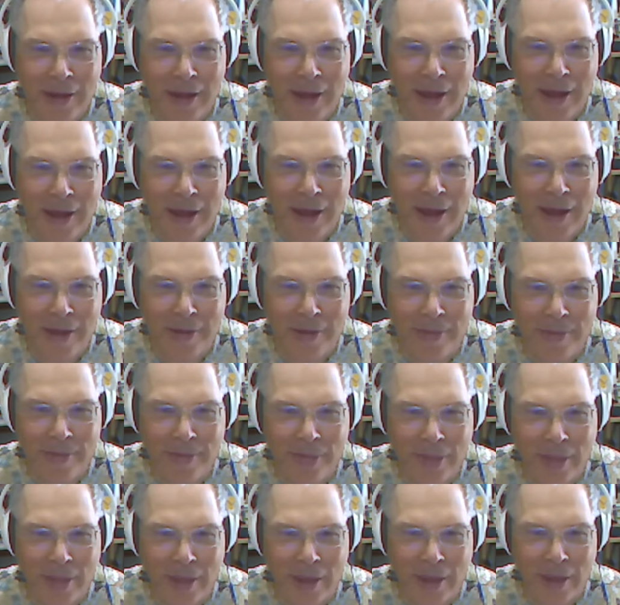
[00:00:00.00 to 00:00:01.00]
Uh,
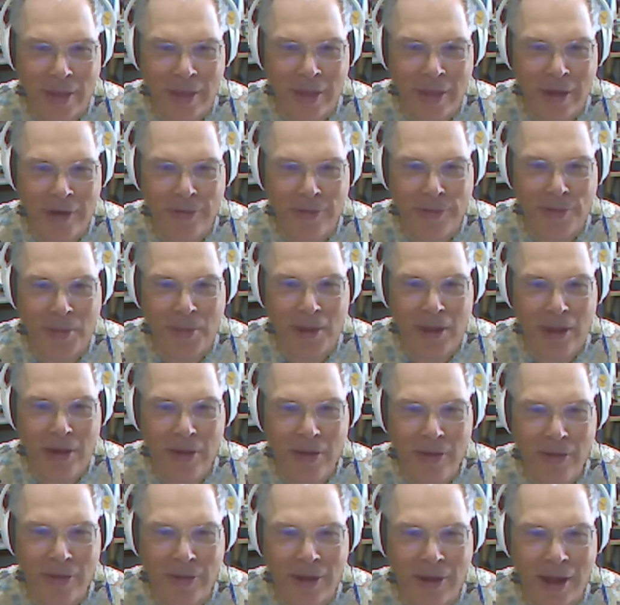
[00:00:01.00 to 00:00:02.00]
this would be
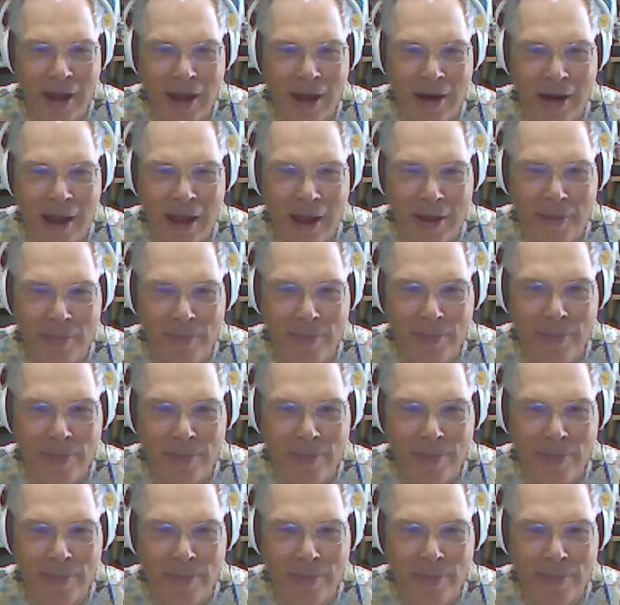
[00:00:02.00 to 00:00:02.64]
used on uh,